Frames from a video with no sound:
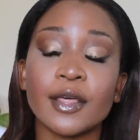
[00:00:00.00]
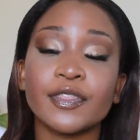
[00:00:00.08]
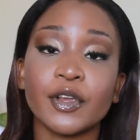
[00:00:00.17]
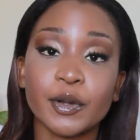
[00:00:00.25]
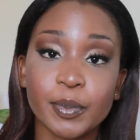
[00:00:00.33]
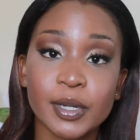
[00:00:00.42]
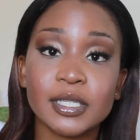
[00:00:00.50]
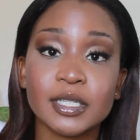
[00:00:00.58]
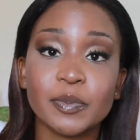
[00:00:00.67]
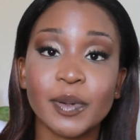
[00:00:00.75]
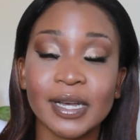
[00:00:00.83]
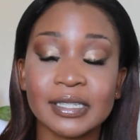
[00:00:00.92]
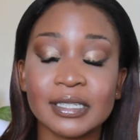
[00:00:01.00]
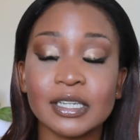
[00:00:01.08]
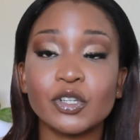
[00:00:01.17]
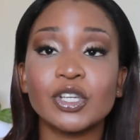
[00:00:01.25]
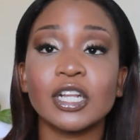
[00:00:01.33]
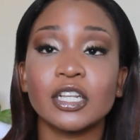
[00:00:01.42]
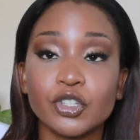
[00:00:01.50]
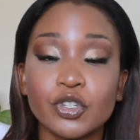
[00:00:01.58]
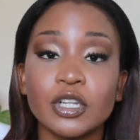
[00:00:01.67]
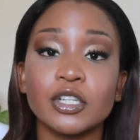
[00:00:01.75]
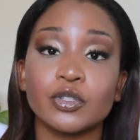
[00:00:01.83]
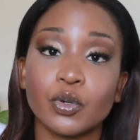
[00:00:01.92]
therapist, but it can
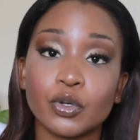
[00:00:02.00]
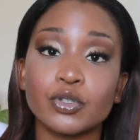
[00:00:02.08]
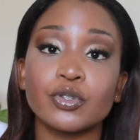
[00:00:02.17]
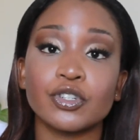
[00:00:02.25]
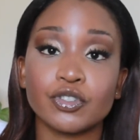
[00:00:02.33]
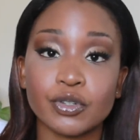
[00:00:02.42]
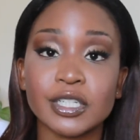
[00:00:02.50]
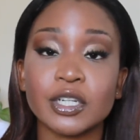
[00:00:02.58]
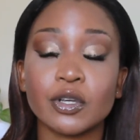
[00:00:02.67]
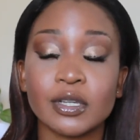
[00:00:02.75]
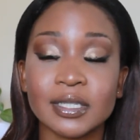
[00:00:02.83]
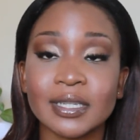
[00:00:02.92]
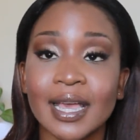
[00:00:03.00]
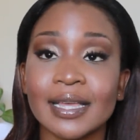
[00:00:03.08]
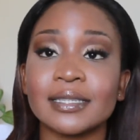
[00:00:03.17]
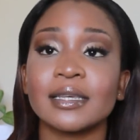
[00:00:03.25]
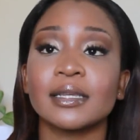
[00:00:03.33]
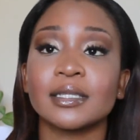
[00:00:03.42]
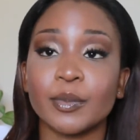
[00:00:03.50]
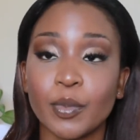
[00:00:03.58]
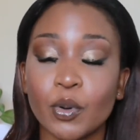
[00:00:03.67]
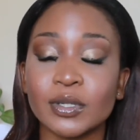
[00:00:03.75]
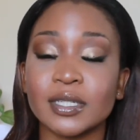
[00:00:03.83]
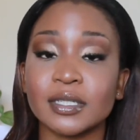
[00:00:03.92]
literally talk to a stranger, because guys, it's
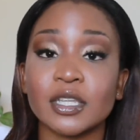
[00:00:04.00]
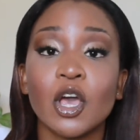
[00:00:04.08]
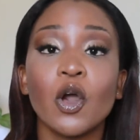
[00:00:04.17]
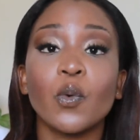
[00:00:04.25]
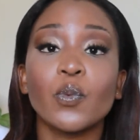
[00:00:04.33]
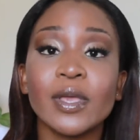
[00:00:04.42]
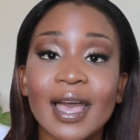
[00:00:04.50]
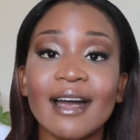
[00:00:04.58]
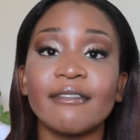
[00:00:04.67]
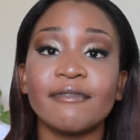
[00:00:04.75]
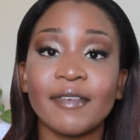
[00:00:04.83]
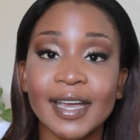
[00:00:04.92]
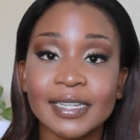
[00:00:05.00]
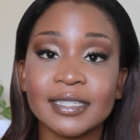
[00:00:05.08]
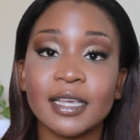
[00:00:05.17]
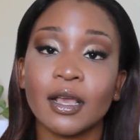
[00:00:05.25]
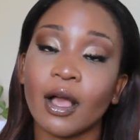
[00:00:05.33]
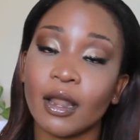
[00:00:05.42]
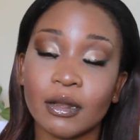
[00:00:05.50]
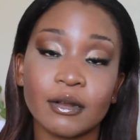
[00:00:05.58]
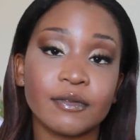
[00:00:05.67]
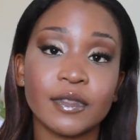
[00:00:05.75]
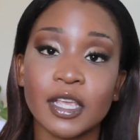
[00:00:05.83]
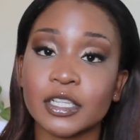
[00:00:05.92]
important. We are fighting a lot
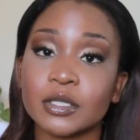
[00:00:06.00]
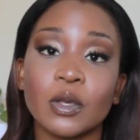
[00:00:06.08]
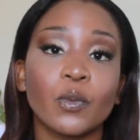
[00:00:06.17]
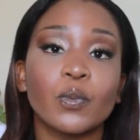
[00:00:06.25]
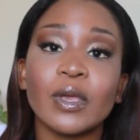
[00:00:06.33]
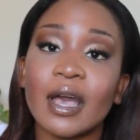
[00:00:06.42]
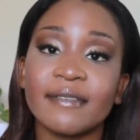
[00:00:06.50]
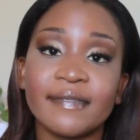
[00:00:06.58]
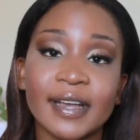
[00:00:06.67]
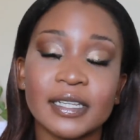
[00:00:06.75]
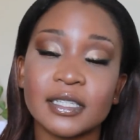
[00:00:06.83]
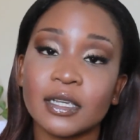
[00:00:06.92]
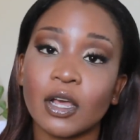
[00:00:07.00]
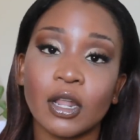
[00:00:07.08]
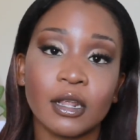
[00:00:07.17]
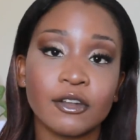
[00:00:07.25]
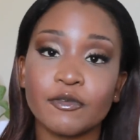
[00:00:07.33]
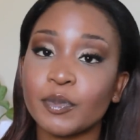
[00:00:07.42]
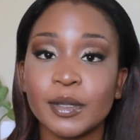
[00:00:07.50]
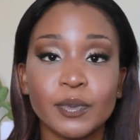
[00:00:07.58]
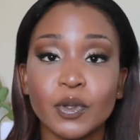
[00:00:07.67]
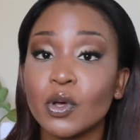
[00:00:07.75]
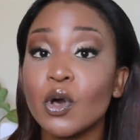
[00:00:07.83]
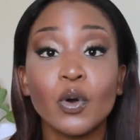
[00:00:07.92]
of things, we are fighting a lot of
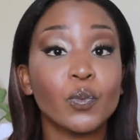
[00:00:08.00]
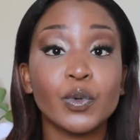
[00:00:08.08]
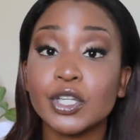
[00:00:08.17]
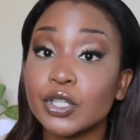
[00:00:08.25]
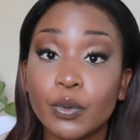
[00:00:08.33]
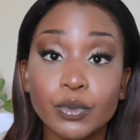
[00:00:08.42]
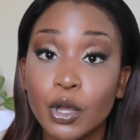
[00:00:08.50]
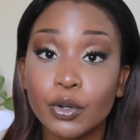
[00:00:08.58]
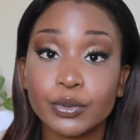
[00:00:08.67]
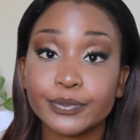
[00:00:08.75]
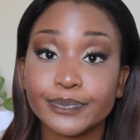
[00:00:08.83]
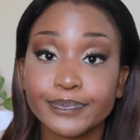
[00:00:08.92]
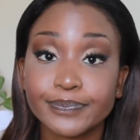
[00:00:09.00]
people we don't know.